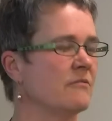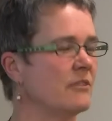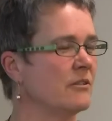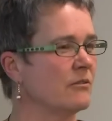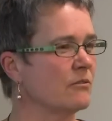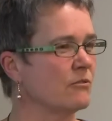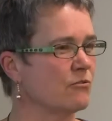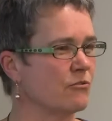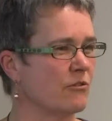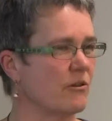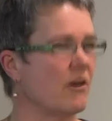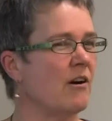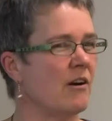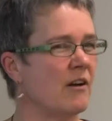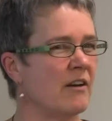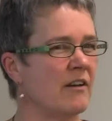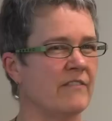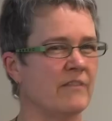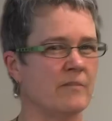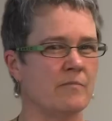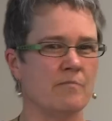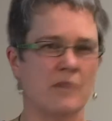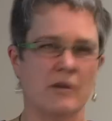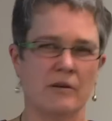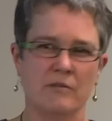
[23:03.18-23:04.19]
a real drive
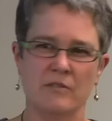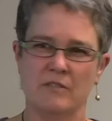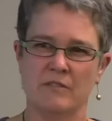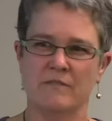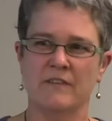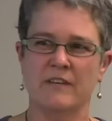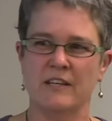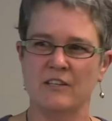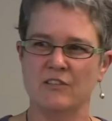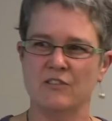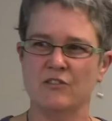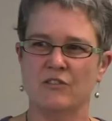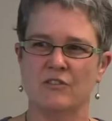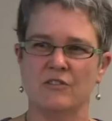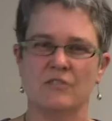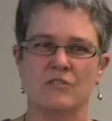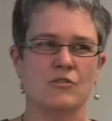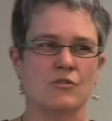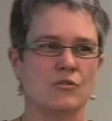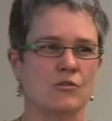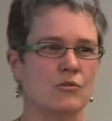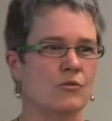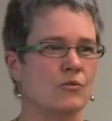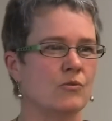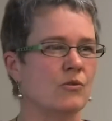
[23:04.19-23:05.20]
and motivation
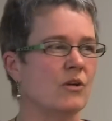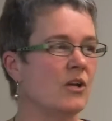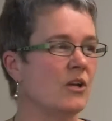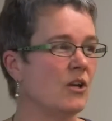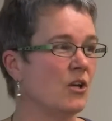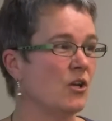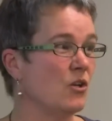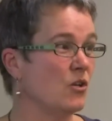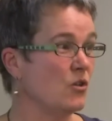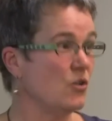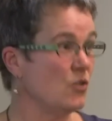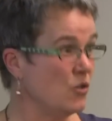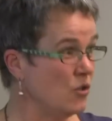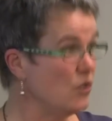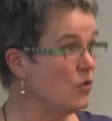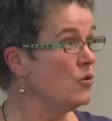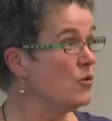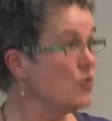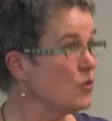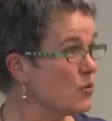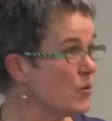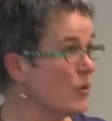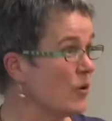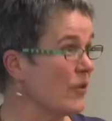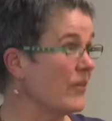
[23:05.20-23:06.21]
to
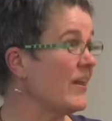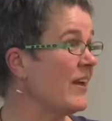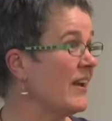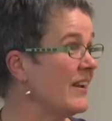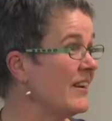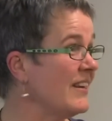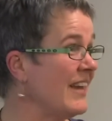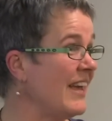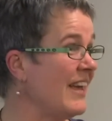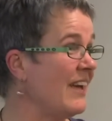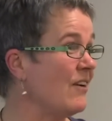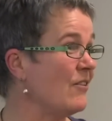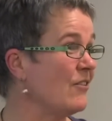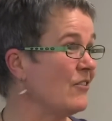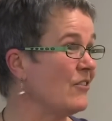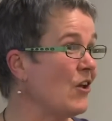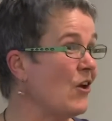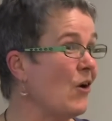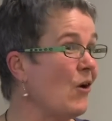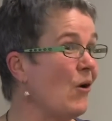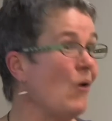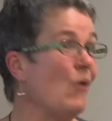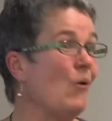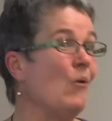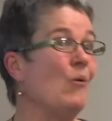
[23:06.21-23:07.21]
use what they now
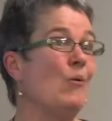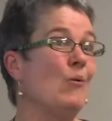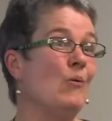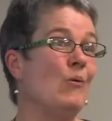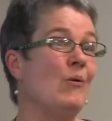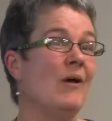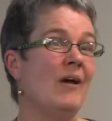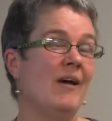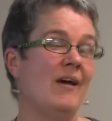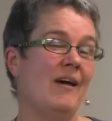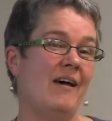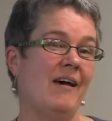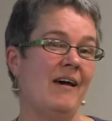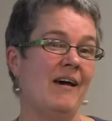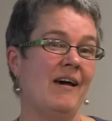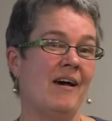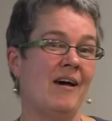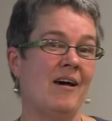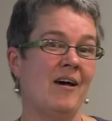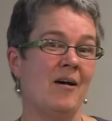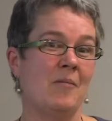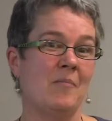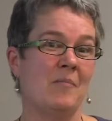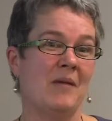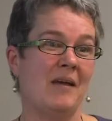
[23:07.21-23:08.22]
know
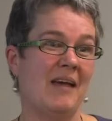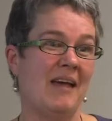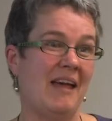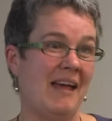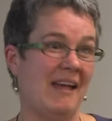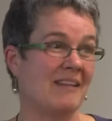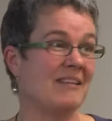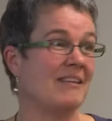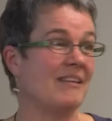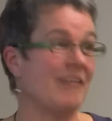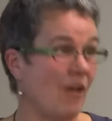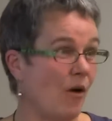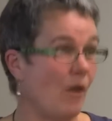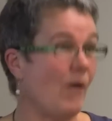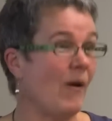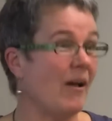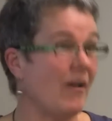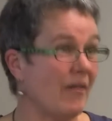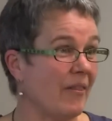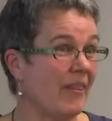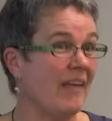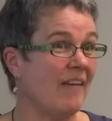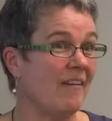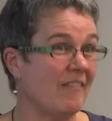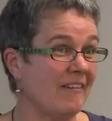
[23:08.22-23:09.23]
and go
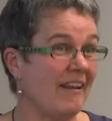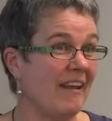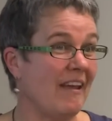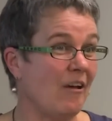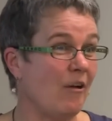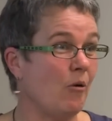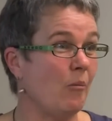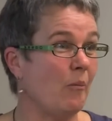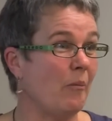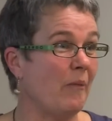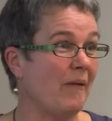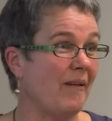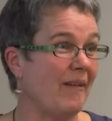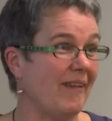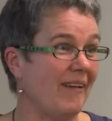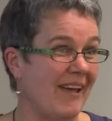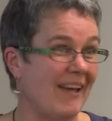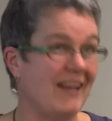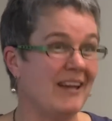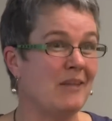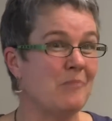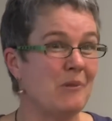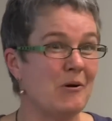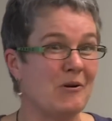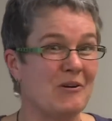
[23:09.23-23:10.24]
out there and help
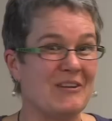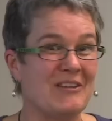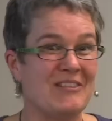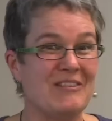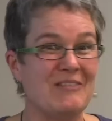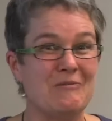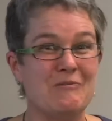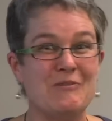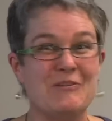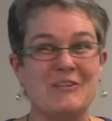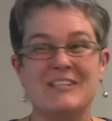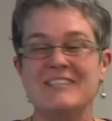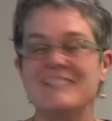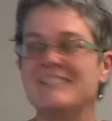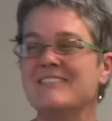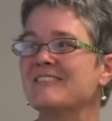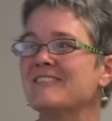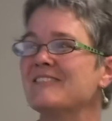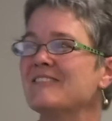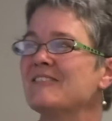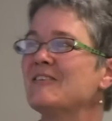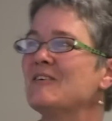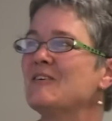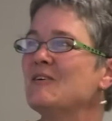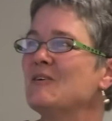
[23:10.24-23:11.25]
anybody that will
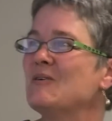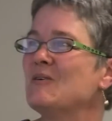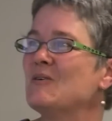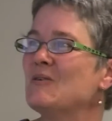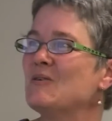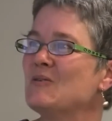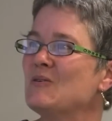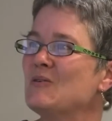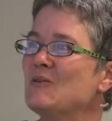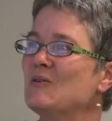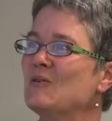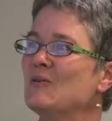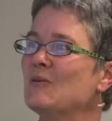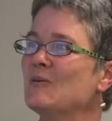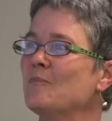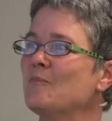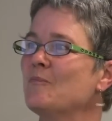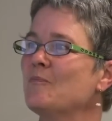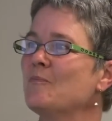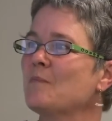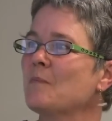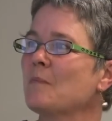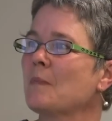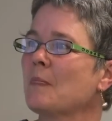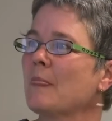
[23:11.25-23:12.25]
listen to them.
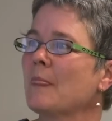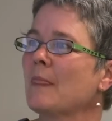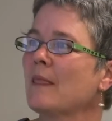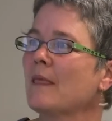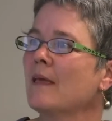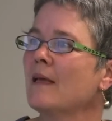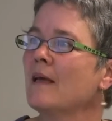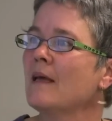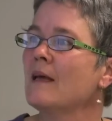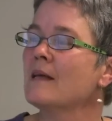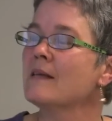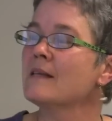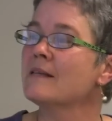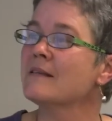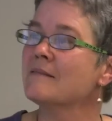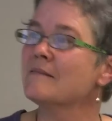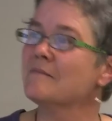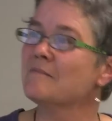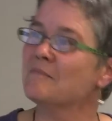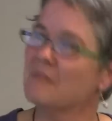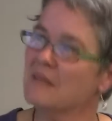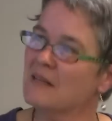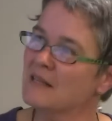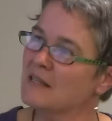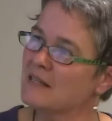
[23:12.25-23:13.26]

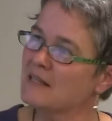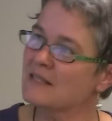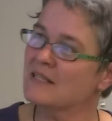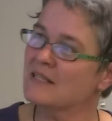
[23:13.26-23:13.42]
An